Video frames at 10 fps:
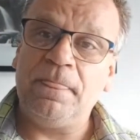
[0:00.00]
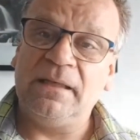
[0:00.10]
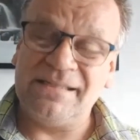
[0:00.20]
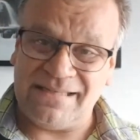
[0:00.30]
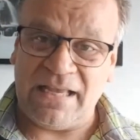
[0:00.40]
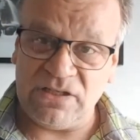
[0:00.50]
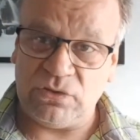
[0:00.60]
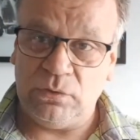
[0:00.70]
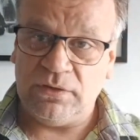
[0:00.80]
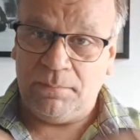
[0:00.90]

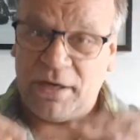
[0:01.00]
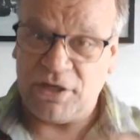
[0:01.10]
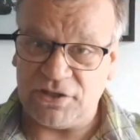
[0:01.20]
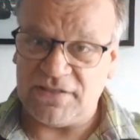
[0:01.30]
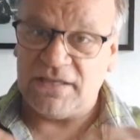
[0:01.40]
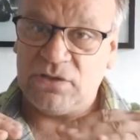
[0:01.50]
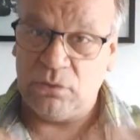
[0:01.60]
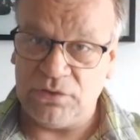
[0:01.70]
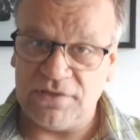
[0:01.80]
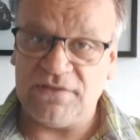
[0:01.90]
sensor, the pressure sensor
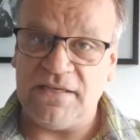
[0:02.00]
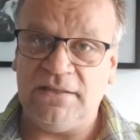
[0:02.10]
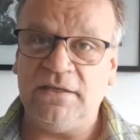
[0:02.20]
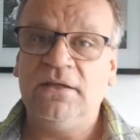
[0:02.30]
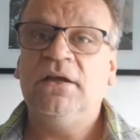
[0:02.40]
on the seat,